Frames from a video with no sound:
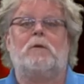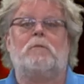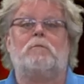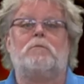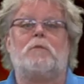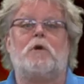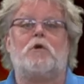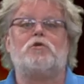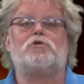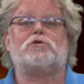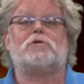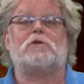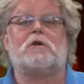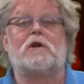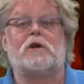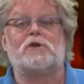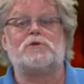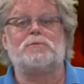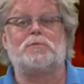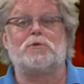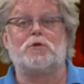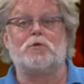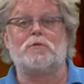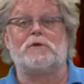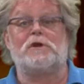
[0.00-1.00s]
Most
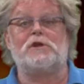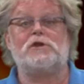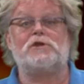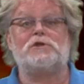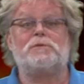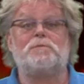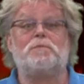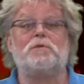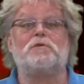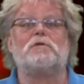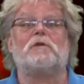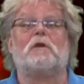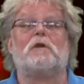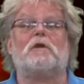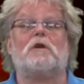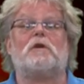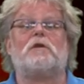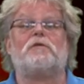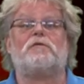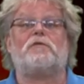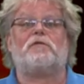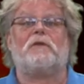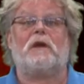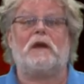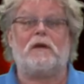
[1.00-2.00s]
large breweries put a lot
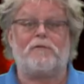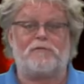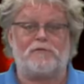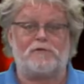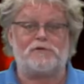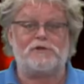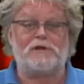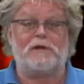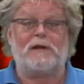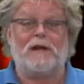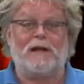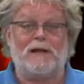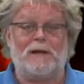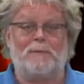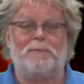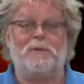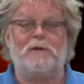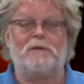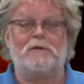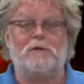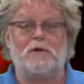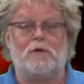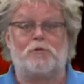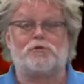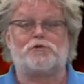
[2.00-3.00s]
of efforts in
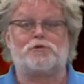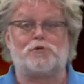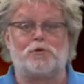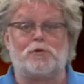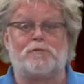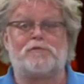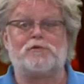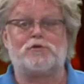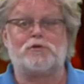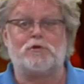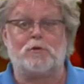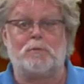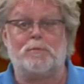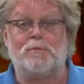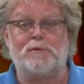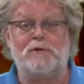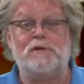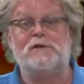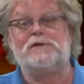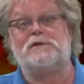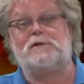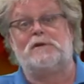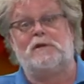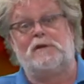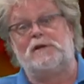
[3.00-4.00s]
helping those service
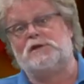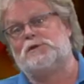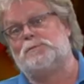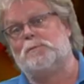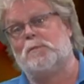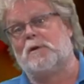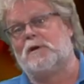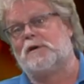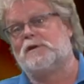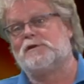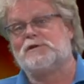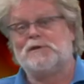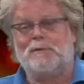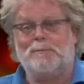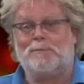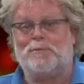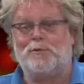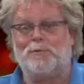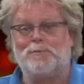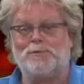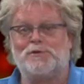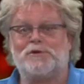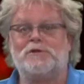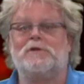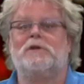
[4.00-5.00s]
companies, is bars and
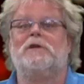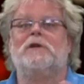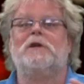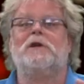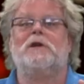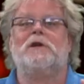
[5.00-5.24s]
pubs,